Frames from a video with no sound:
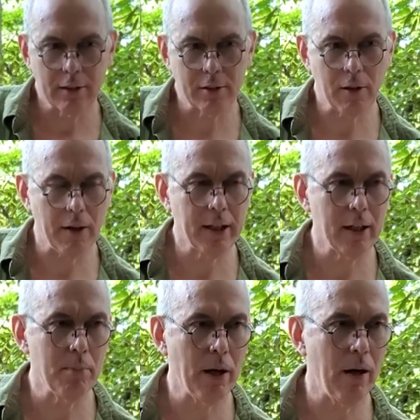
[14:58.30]

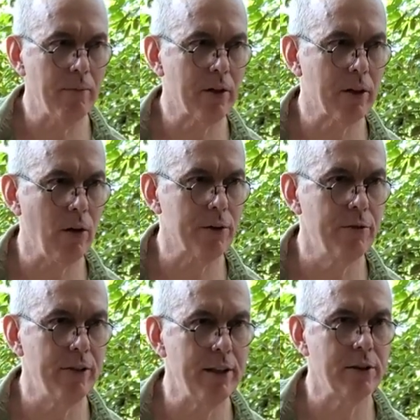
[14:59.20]
talking about the
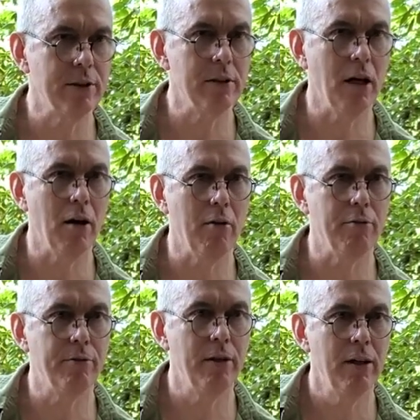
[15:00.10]
cultivation of